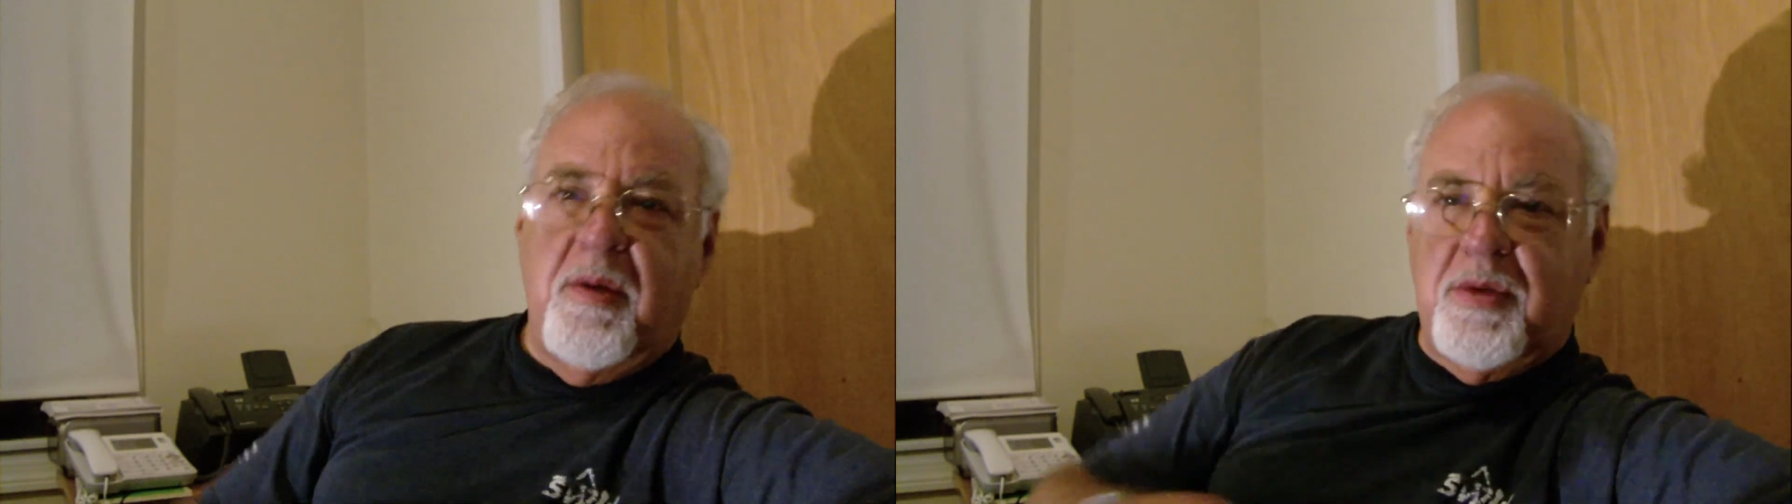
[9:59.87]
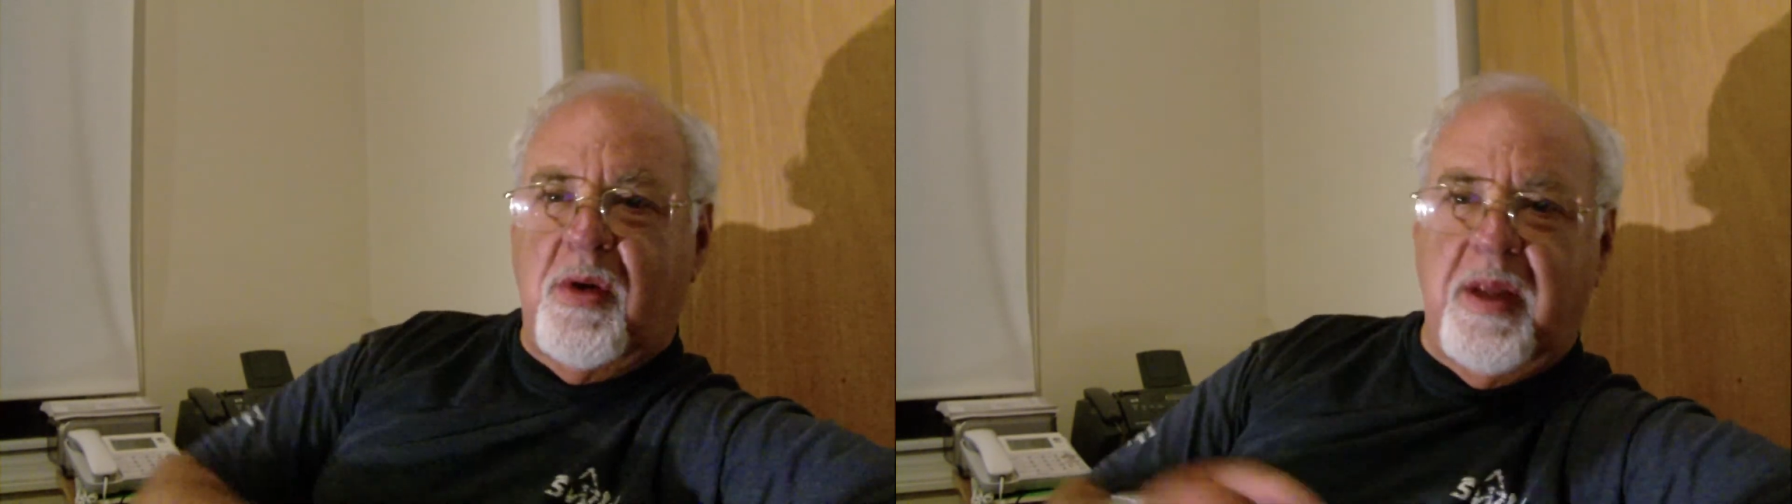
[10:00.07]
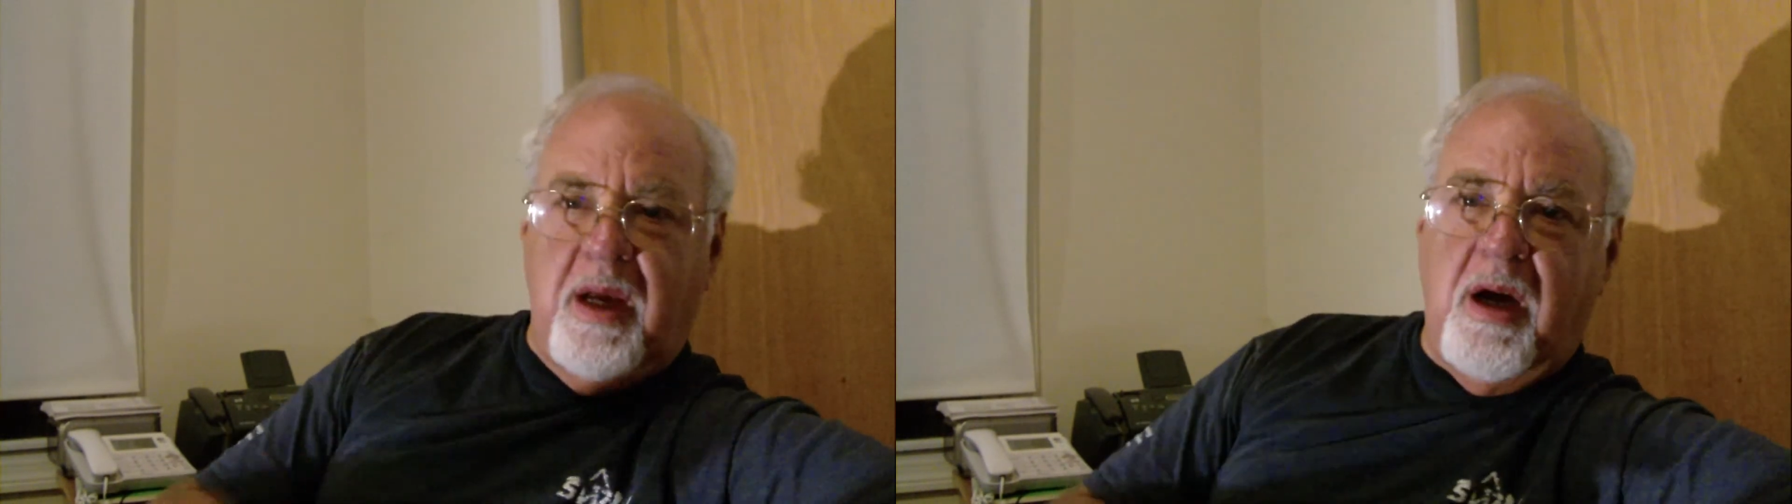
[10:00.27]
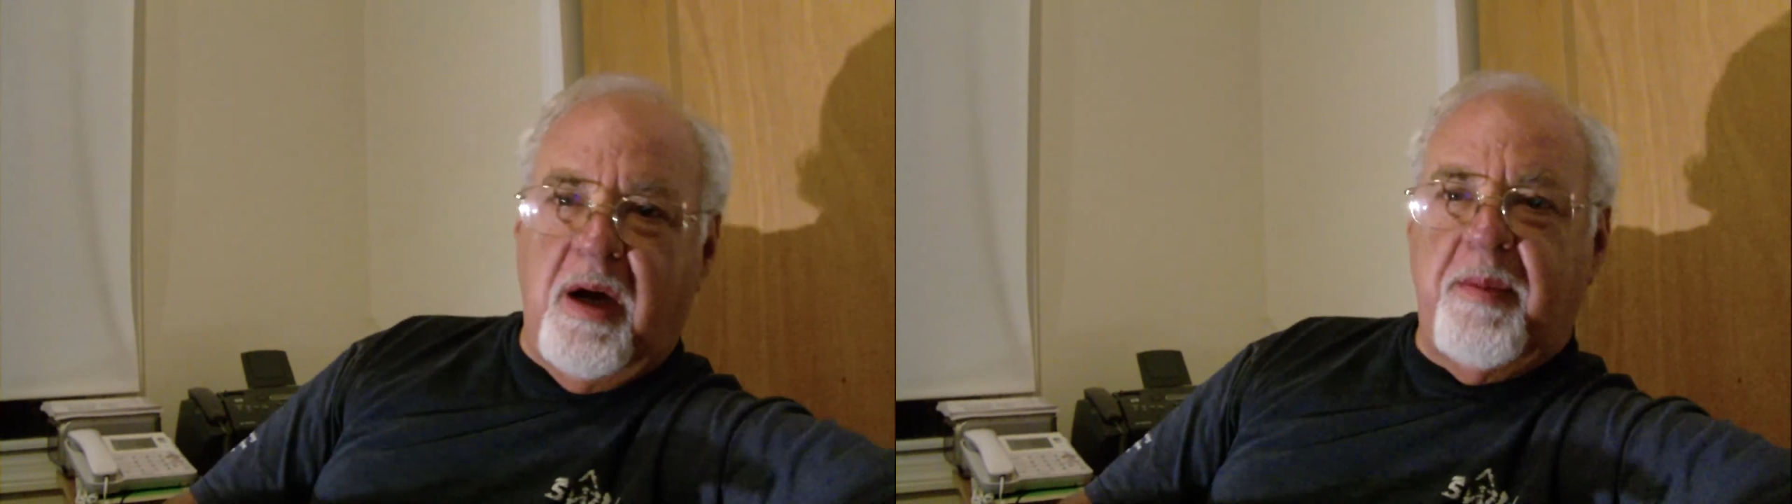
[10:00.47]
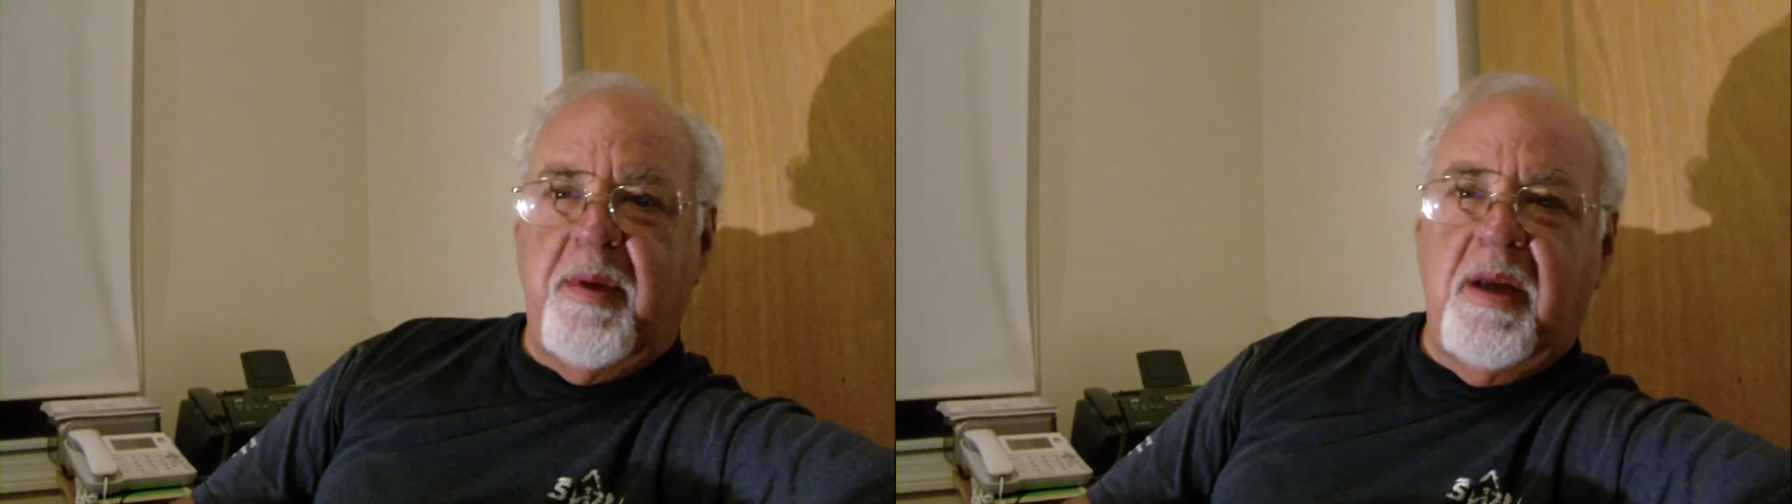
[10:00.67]
It was only
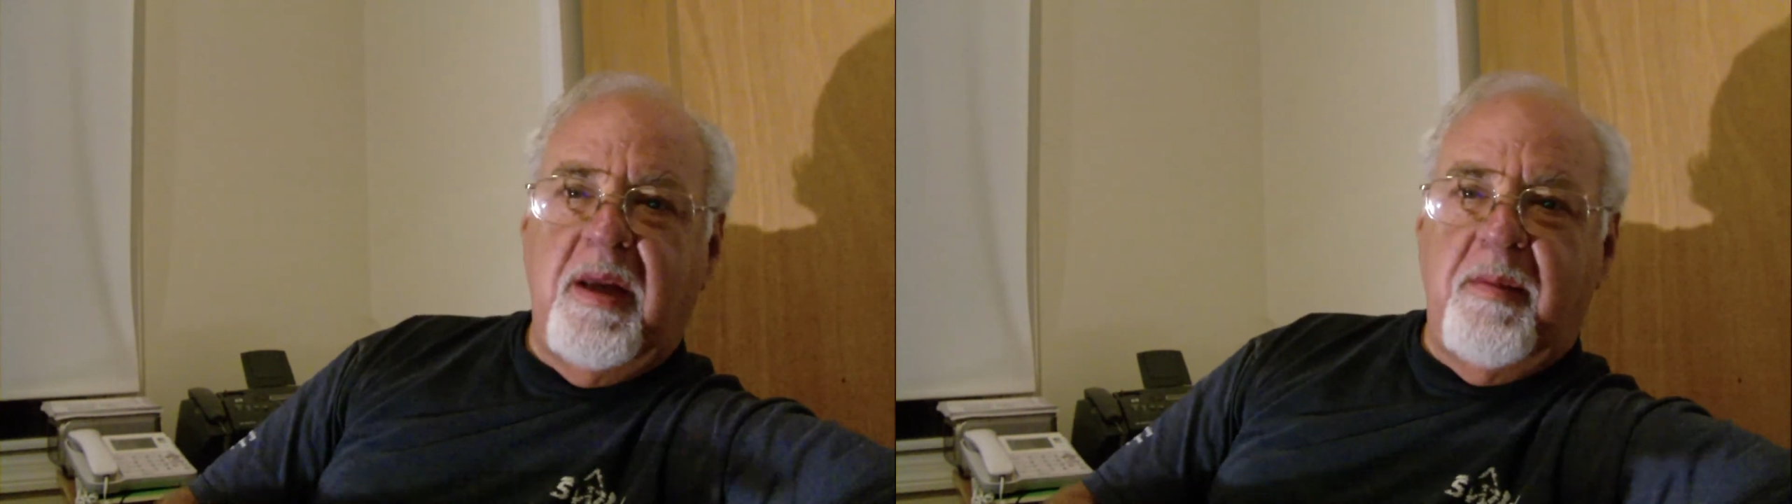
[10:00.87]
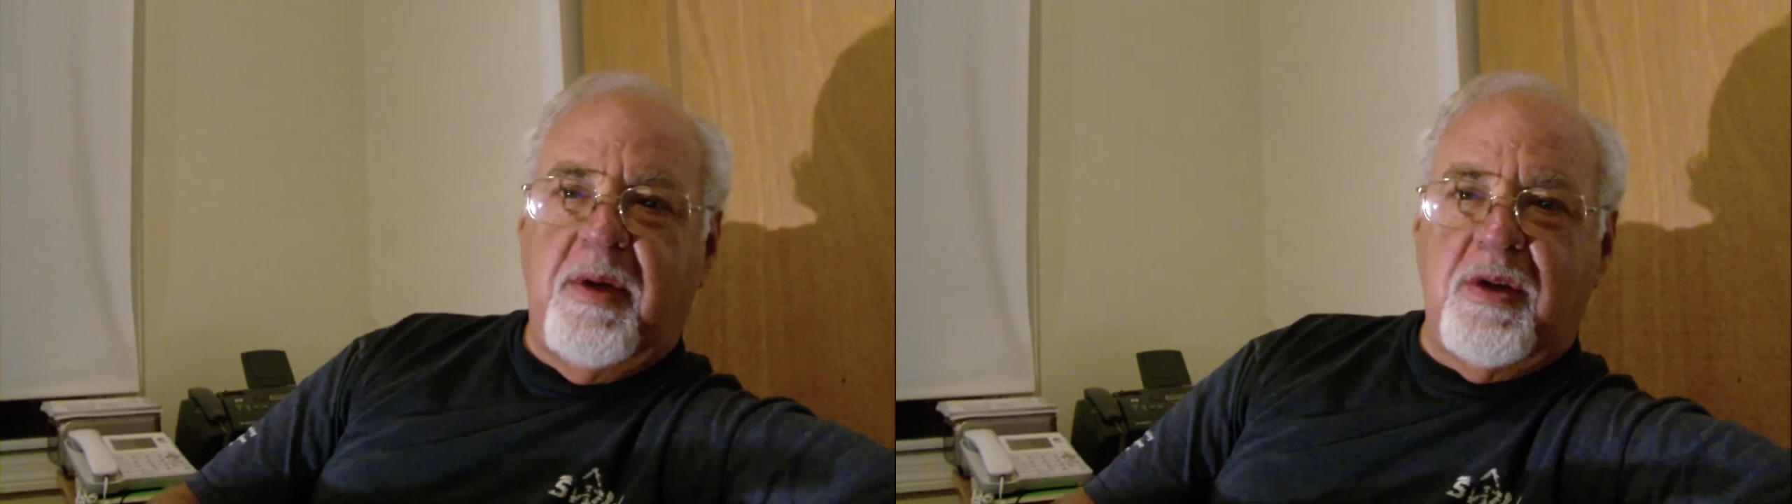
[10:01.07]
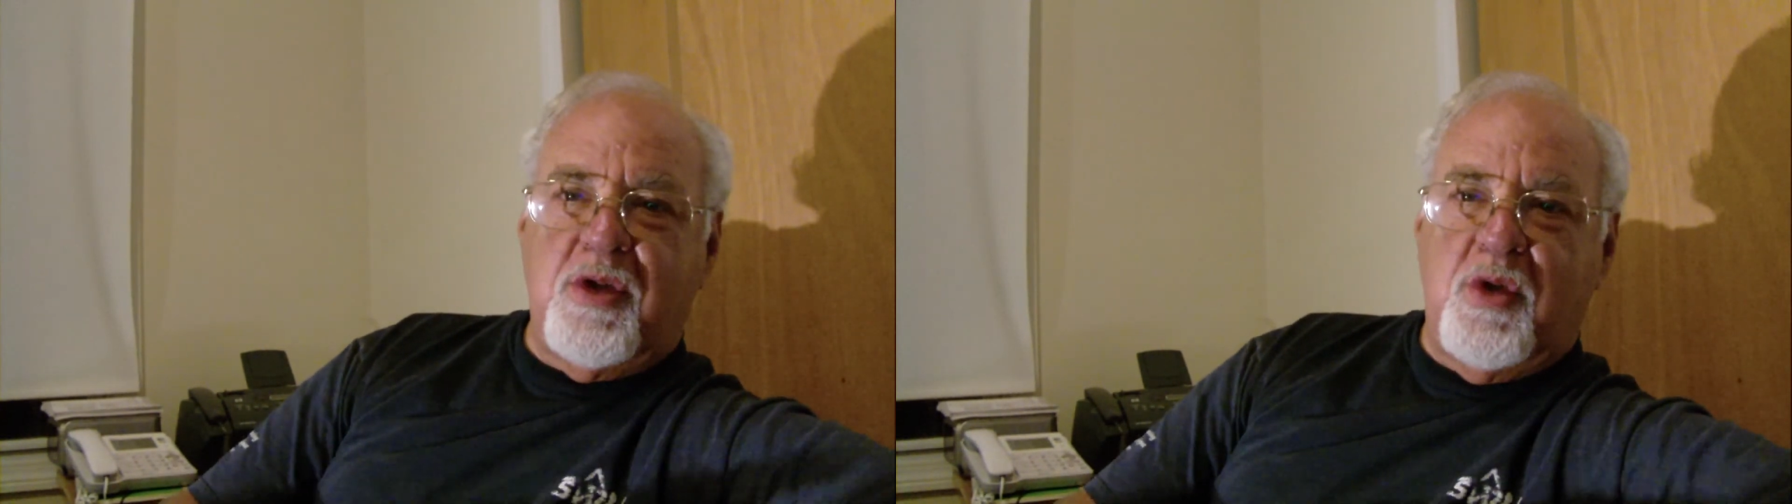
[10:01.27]
up because